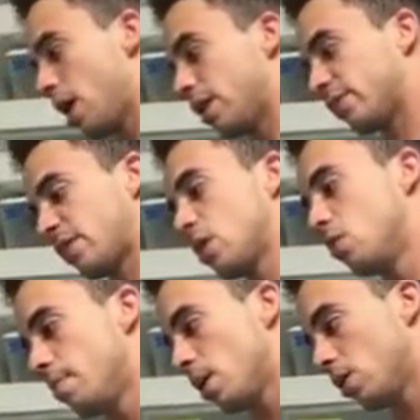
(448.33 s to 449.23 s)
a single
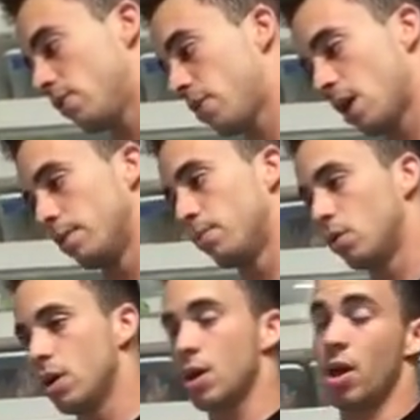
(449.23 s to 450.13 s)
male available,
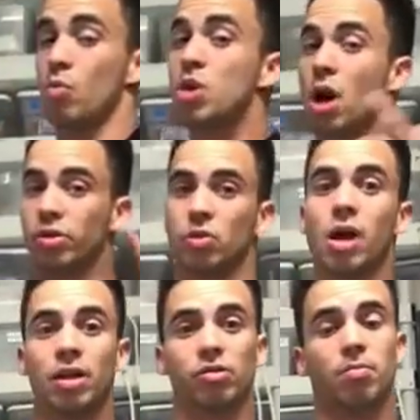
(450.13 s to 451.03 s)
and we also
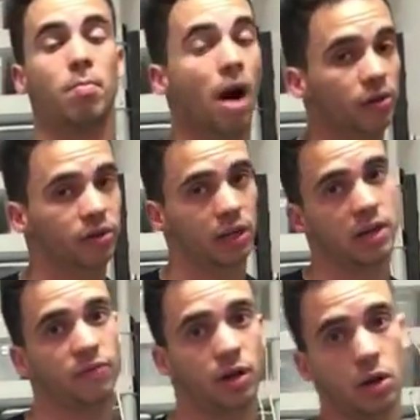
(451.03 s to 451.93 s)
got some mossy
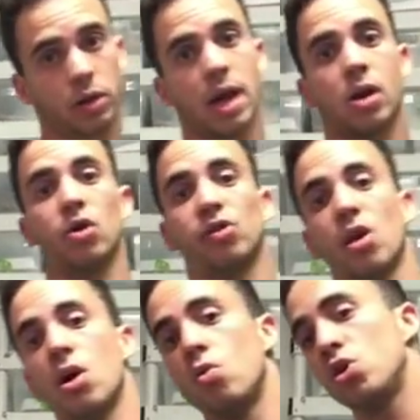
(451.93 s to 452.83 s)
leaf-tailed geckos,
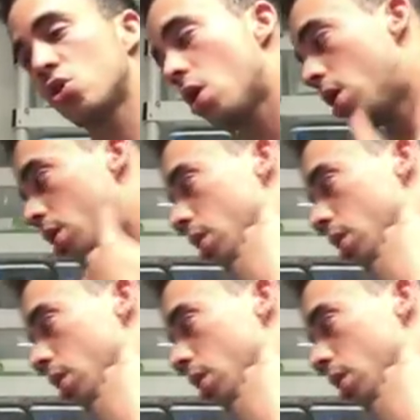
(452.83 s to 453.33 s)
which are